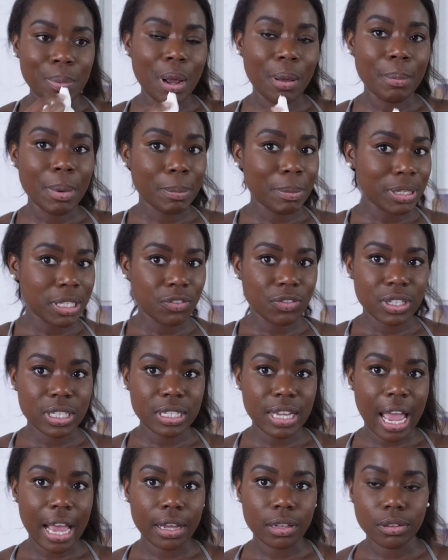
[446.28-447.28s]
Probably make myself a
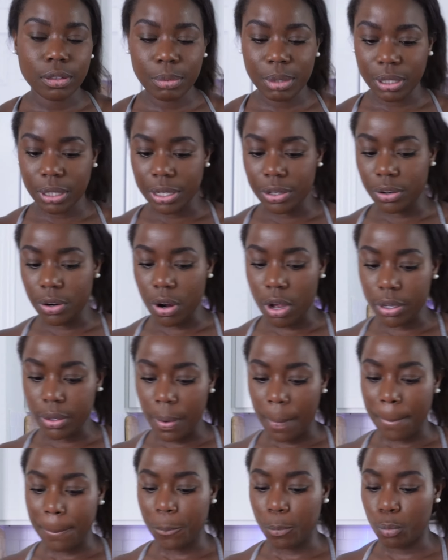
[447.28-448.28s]
snack a little bit later on
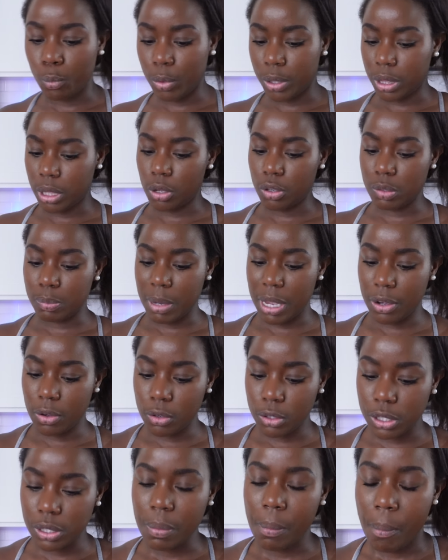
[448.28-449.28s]
with those
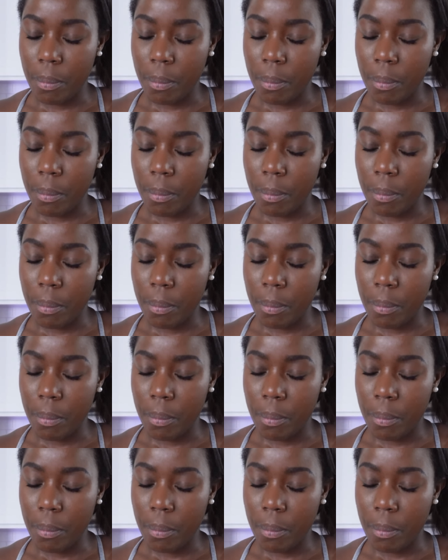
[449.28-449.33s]
bagels.